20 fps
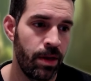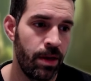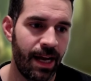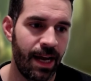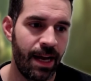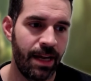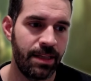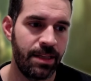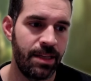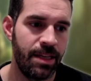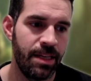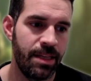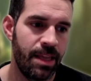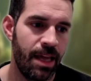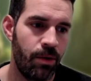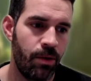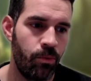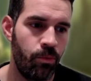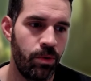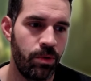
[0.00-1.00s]
I think
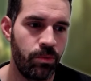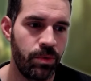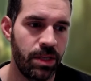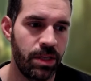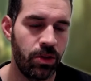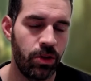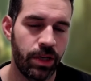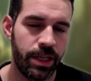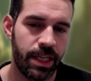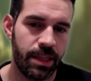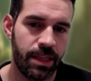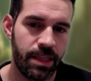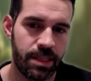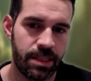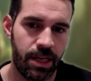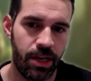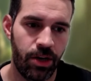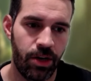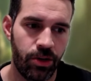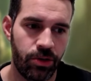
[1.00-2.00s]
that when we look at this
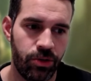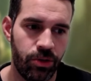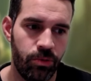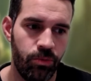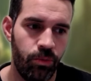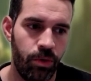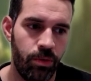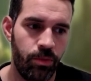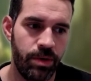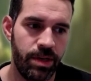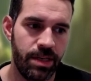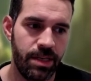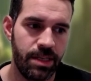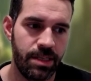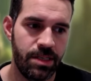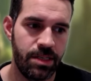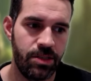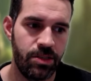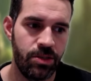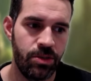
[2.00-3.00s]
character and what we need
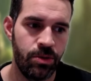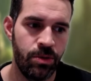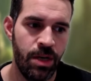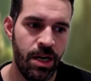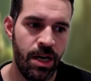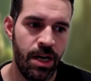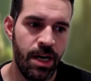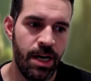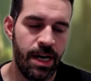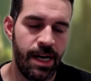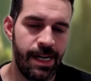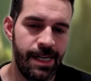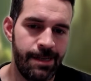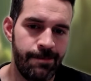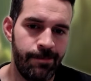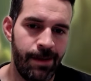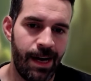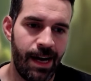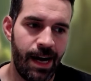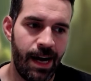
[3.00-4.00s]
to do,
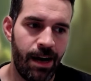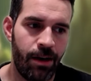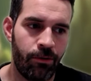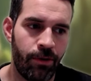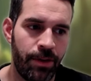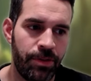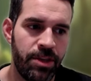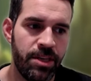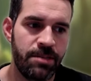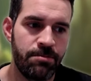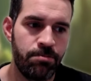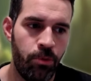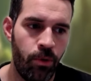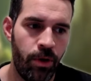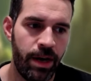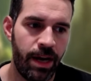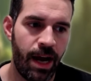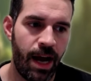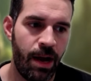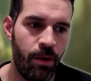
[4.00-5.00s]
or at this
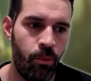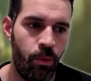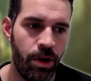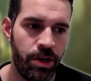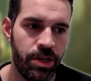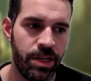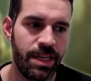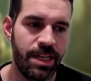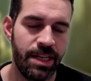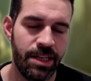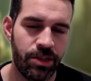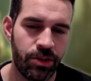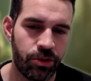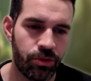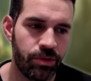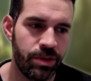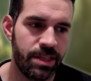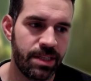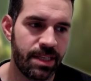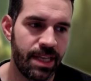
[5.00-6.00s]
point, I want to
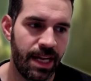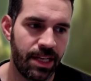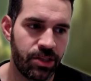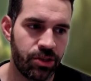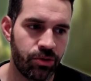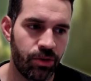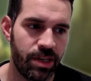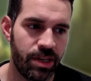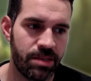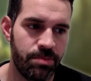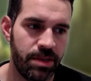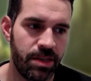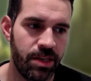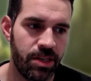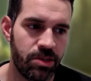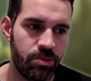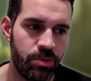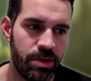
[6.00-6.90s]
increase that stress because we